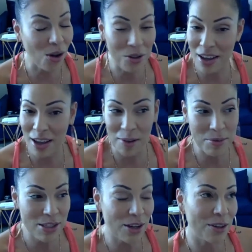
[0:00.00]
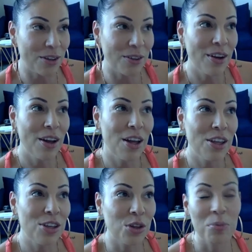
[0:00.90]
all the time. So,
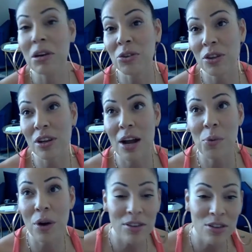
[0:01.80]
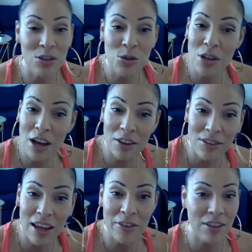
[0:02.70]
you know, the mixer that I was in
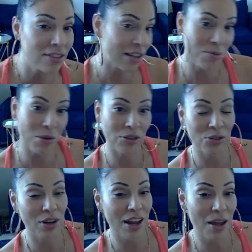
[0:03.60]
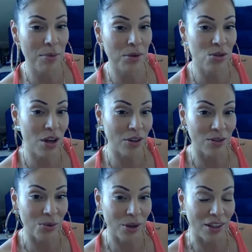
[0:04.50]
2007 is not the mixer that I am in
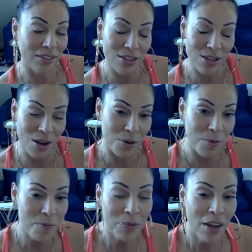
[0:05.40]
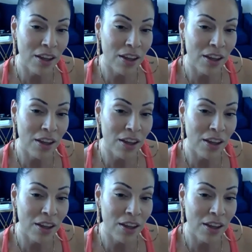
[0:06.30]
2020. So